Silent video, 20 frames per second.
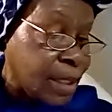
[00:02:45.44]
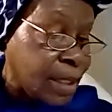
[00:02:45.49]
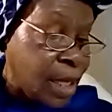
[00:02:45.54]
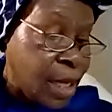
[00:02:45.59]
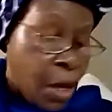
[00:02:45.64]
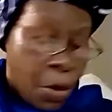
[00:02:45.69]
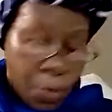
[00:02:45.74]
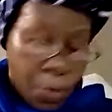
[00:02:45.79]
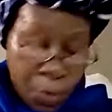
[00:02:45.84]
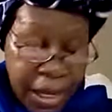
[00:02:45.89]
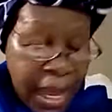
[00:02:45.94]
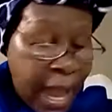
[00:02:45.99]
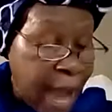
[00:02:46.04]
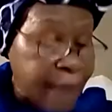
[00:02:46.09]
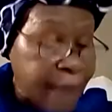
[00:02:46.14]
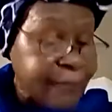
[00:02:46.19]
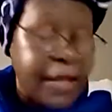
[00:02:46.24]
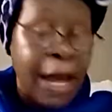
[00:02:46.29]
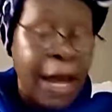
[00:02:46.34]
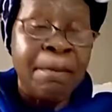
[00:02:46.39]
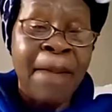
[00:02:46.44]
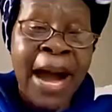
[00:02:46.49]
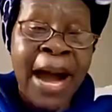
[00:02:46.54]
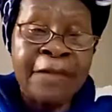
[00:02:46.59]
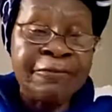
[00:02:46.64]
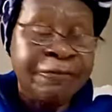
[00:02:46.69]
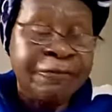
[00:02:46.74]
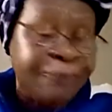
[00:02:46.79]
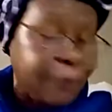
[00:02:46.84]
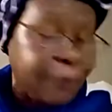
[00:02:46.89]
We have the man
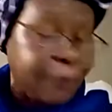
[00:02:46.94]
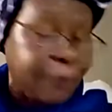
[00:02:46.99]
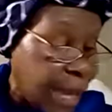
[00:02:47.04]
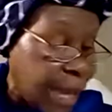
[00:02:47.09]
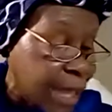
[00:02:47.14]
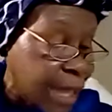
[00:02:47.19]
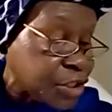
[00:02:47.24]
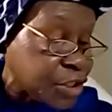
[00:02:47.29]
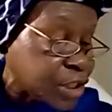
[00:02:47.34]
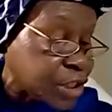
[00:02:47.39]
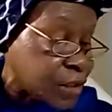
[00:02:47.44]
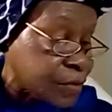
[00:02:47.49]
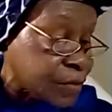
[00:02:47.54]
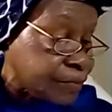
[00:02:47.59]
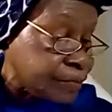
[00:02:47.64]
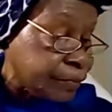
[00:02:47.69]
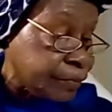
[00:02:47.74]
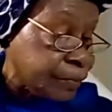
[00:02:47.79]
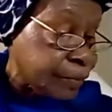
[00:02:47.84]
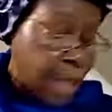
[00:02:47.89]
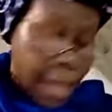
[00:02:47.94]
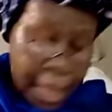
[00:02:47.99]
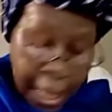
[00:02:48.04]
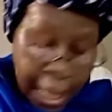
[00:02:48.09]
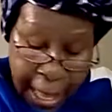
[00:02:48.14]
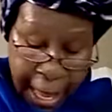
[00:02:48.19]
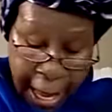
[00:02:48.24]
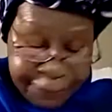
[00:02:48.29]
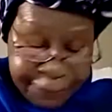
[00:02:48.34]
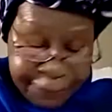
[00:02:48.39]
flesh,
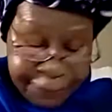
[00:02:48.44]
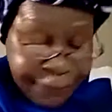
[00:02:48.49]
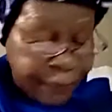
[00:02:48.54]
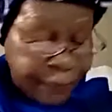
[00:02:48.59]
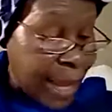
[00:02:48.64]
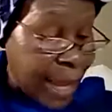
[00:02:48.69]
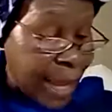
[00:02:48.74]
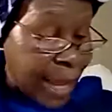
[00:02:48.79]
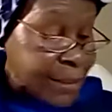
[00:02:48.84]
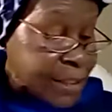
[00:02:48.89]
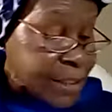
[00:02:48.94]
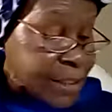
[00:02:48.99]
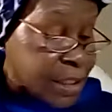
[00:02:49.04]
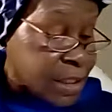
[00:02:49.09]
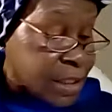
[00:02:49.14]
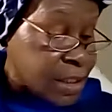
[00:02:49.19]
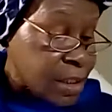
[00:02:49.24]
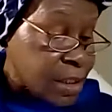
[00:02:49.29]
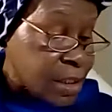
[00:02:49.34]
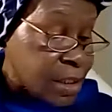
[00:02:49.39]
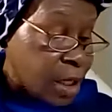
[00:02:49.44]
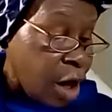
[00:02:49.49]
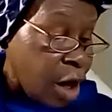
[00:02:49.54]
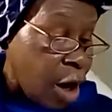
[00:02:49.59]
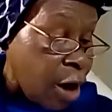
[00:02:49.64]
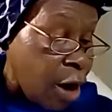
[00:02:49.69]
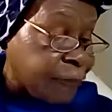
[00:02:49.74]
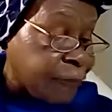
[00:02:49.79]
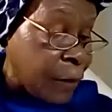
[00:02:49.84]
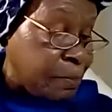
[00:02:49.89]
a flesh
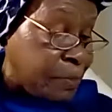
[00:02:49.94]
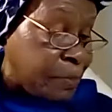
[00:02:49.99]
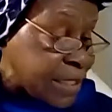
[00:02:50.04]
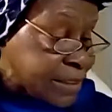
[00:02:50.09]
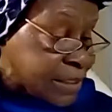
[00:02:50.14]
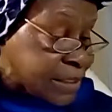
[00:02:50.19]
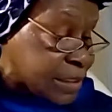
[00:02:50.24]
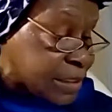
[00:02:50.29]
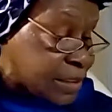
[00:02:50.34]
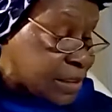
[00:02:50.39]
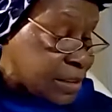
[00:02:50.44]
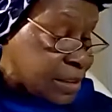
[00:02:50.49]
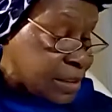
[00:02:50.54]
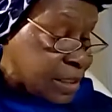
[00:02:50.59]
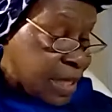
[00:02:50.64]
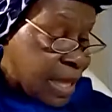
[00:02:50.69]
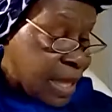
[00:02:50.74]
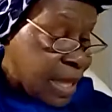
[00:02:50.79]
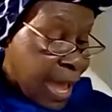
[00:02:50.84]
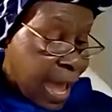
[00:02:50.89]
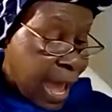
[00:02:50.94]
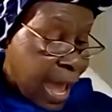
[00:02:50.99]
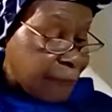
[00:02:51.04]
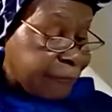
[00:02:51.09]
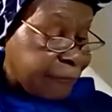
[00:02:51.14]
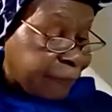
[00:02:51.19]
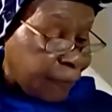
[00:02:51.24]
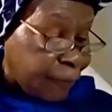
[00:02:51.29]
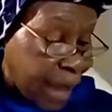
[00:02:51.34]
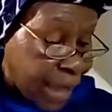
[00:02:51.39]
of a beast, a
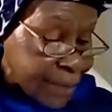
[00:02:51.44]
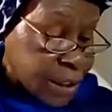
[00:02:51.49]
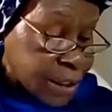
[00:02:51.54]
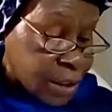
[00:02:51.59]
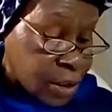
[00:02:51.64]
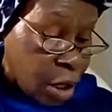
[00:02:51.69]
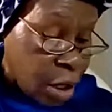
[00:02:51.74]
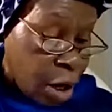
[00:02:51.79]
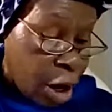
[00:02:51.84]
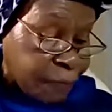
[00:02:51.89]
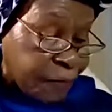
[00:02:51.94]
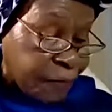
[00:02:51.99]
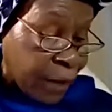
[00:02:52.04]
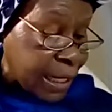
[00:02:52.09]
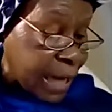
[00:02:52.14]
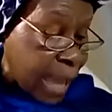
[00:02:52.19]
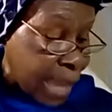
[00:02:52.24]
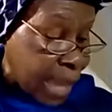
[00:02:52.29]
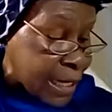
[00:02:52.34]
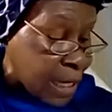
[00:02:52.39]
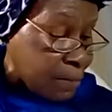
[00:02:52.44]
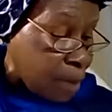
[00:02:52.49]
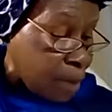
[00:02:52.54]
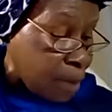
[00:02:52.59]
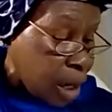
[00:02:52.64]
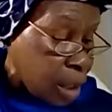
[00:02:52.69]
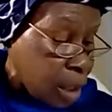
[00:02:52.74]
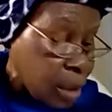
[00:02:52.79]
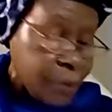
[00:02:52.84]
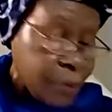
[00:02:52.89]
flesh of an
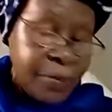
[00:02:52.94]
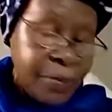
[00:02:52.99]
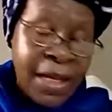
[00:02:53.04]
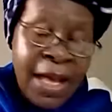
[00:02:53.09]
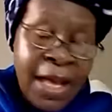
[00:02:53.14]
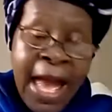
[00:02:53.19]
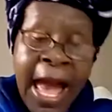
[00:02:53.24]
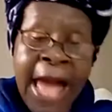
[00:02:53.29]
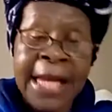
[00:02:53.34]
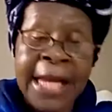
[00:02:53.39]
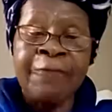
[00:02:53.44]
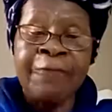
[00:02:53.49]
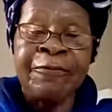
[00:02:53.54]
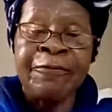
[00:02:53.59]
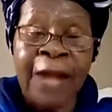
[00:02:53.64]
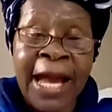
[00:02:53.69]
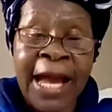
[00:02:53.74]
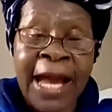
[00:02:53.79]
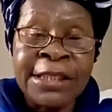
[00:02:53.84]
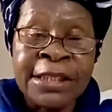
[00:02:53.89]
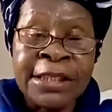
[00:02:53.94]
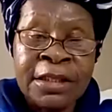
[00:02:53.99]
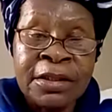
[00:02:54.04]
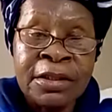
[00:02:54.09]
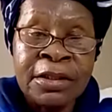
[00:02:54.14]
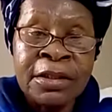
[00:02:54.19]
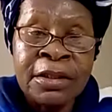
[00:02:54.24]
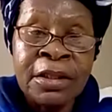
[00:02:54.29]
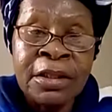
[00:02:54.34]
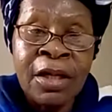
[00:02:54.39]
animal, and a flesh
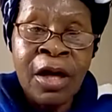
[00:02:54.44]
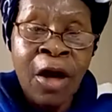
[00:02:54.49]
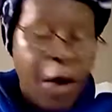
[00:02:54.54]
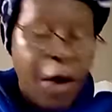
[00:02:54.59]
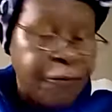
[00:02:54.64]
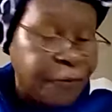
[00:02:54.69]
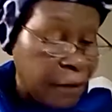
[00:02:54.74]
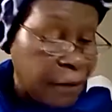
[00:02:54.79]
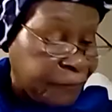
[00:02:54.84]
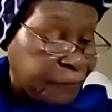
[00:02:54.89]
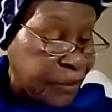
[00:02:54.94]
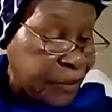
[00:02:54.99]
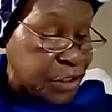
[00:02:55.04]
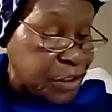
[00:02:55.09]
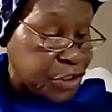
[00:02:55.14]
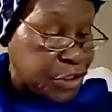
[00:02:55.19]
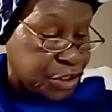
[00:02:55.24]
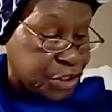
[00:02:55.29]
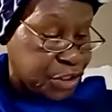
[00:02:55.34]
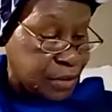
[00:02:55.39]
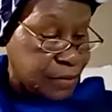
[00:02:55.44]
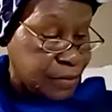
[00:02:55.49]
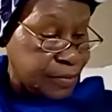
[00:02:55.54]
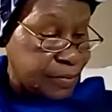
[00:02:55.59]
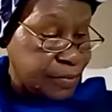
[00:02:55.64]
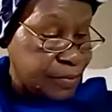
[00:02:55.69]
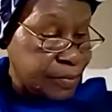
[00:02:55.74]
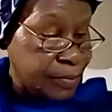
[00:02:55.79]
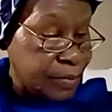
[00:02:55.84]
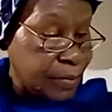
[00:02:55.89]
of a fish.
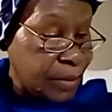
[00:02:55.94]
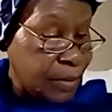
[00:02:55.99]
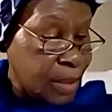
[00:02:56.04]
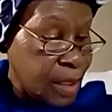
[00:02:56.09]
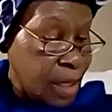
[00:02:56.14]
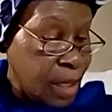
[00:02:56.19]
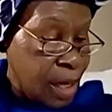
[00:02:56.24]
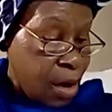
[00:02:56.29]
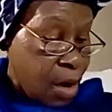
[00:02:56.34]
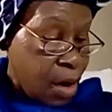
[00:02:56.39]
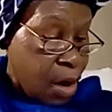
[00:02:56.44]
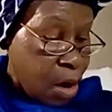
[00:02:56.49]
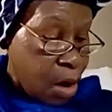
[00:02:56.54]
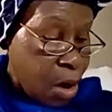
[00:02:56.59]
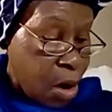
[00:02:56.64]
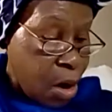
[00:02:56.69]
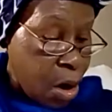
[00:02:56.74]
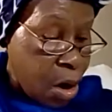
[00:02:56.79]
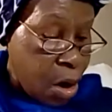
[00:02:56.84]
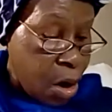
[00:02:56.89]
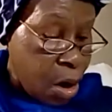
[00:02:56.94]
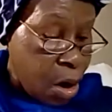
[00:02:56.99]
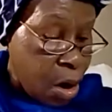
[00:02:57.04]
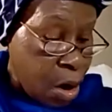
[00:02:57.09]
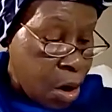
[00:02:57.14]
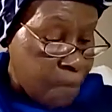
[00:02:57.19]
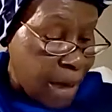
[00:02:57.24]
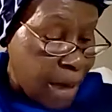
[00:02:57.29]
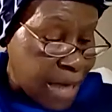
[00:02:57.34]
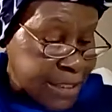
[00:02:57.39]
Oh,
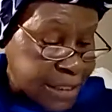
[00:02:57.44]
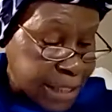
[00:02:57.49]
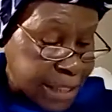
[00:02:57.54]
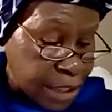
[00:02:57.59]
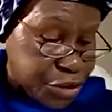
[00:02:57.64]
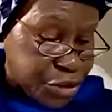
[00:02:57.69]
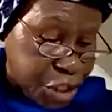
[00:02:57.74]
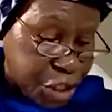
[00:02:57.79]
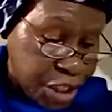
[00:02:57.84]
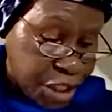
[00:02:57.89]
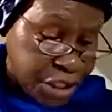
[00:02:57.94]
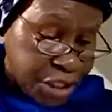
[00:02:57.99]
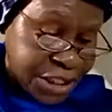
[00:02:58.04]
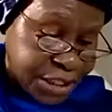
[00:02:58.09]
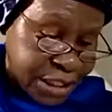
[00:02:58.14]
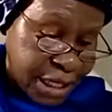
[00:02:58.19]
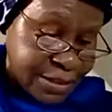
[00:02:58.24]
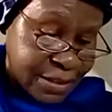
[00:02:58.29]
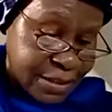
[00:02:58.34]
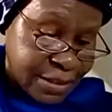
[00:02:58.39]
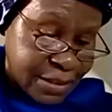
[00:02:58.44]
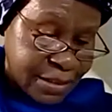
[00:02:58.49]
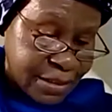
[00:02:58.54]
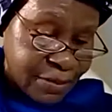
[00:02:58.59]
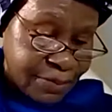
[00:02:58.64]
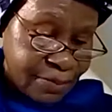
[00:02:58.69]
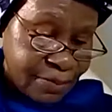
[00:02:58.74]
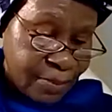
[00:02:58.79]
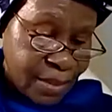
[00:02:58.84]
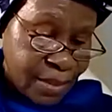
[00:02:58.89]
Master Jesus,
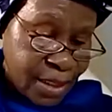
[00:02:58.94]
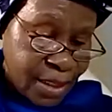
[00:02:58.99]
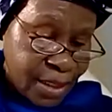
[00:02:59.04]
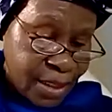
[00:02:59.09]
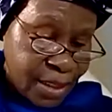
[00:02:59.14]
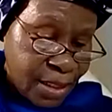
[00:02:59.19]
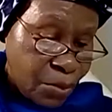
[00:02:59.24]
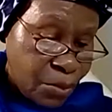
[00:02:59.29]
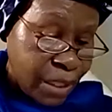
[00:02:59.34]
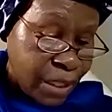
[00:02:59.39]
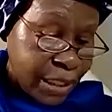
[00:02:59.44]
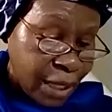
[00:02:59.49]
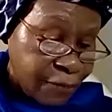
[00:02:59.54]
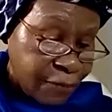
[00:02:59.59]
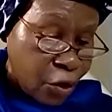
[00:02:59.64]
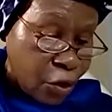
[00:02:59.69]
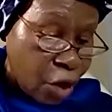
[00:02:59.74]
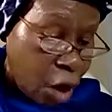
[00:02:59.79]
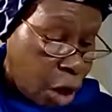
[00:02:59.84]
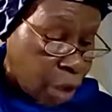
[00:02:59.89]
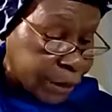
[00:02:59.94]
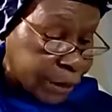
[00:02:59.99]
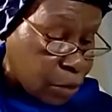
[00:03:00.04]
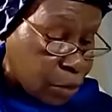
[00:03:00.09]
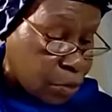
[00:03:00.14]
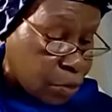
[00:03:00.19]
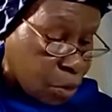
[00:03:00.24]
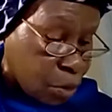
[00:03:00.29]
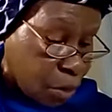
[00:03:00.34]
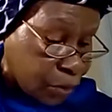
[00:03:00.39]
we give you all the
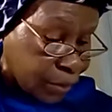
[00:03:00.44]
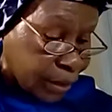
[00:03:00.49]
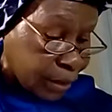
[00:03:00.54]
glory.